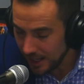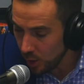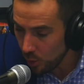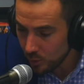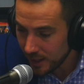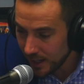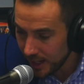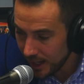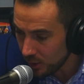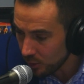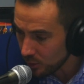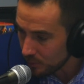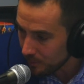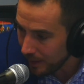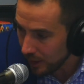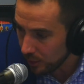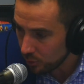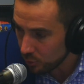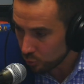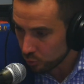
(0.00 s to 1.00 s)
They don't care
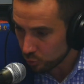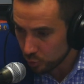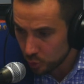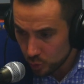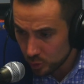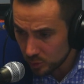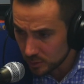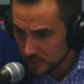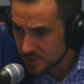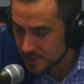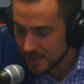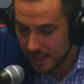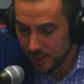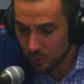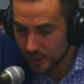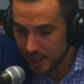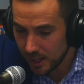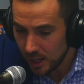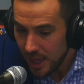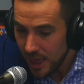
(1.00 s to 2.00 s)
about rules.
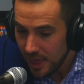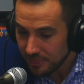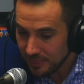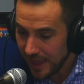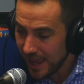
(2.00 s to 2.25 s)
They don't care.